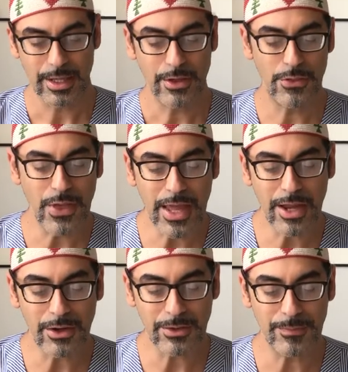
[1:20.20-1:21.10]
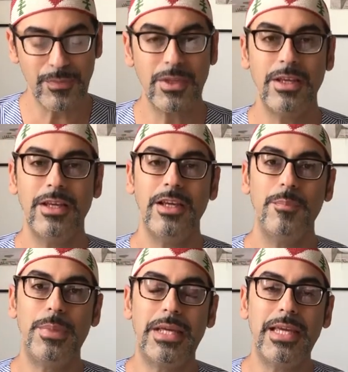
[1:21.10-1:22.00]
There,
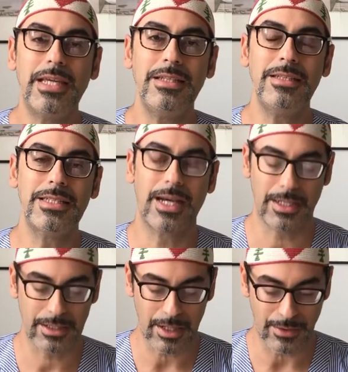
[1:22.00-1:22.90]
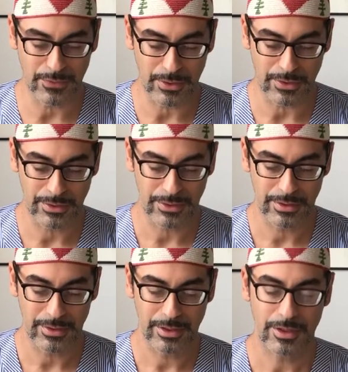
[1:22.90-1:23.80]
begin to uncover,
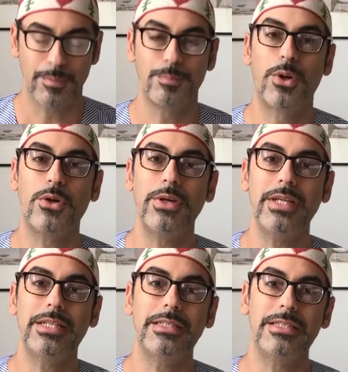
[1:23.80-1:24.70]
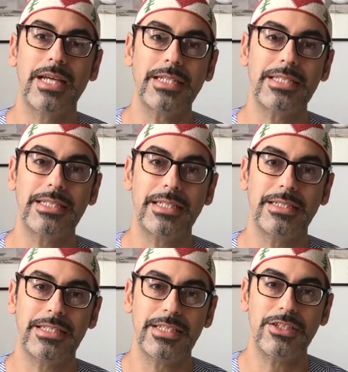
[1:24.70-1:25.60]
buried in dust and
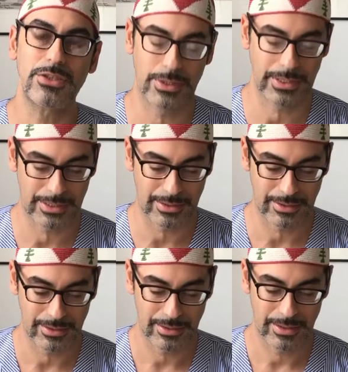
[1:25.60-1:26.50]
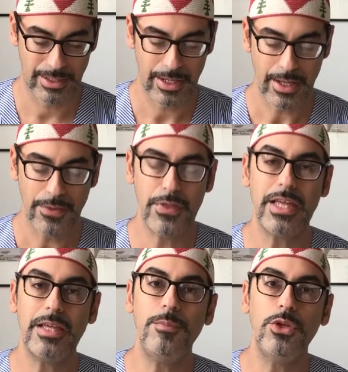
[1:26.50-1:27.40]
disinterest, the
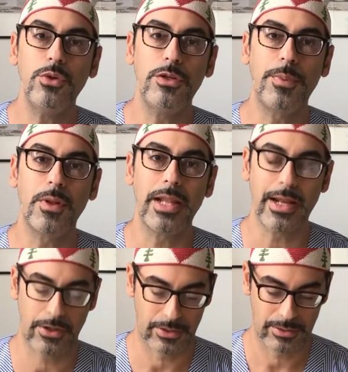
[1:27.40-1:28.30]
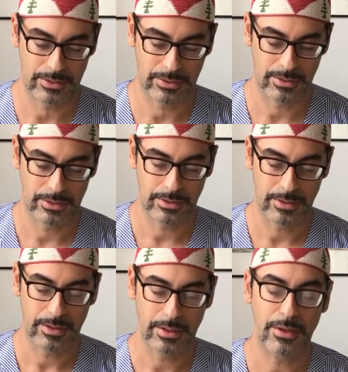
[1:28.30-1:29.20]
immutable letter,
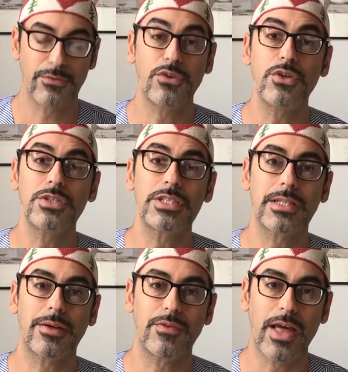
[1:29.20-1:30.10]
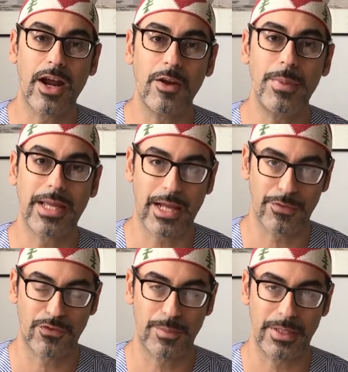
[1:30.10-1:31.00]
first of the Arabic
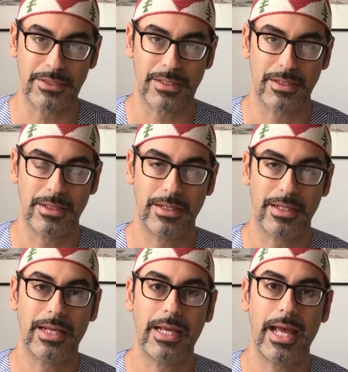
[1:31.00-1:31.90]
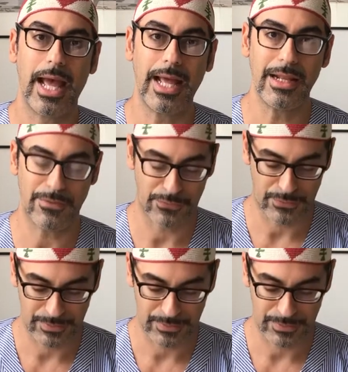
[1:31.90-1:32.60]
alphabet, Alif.